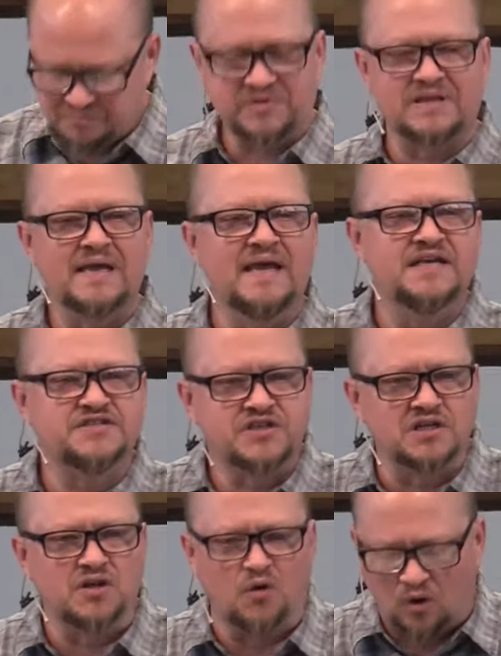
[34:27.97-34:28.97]
please the
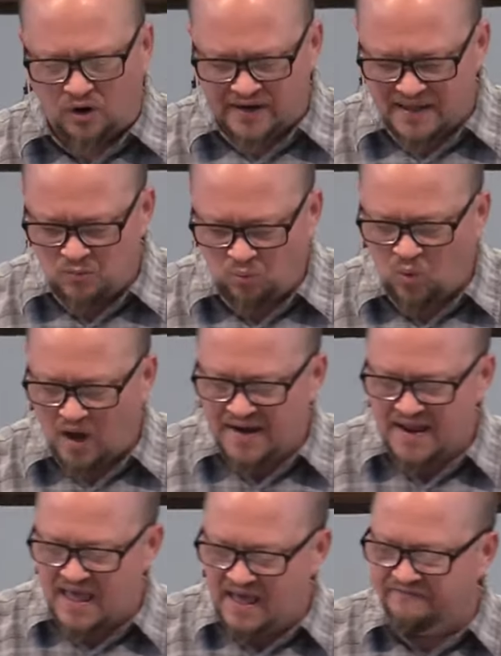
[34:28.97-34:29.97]
Lord in
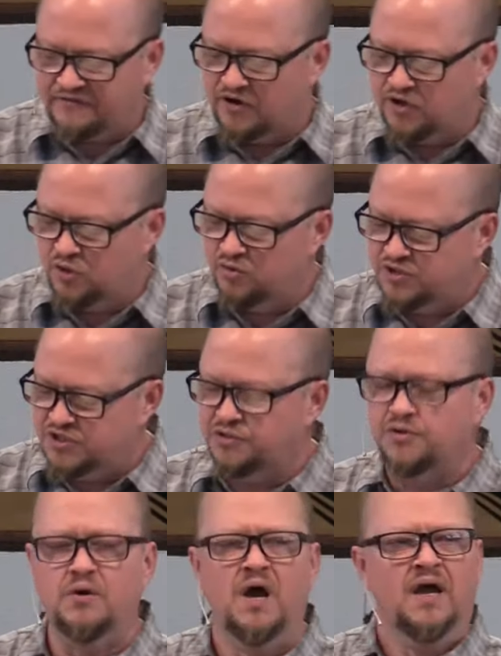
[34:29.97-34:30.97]
whatever you
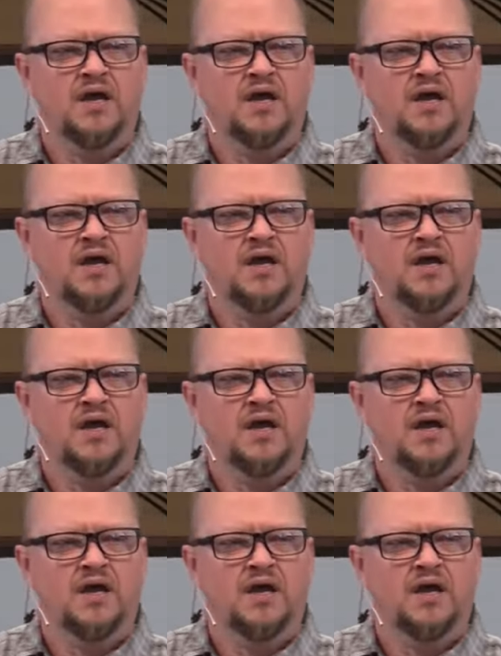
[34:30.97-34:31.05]
do.